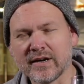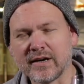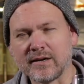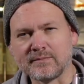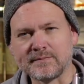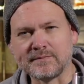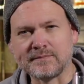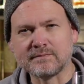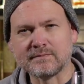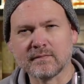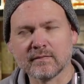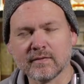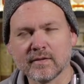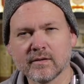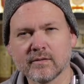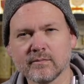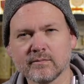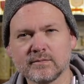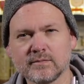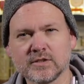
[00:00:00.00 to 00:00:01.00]
I'm
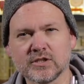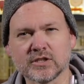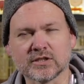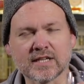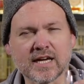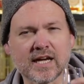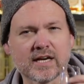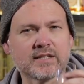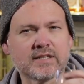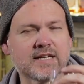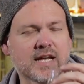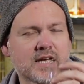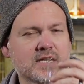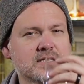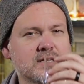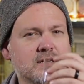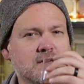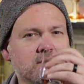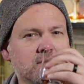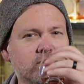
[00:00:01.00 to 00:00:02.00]
just kind of
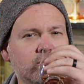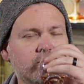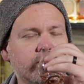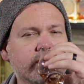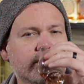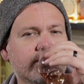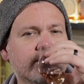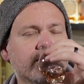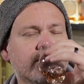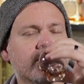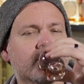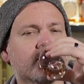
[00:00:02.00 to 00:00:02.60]
tasting a little bit.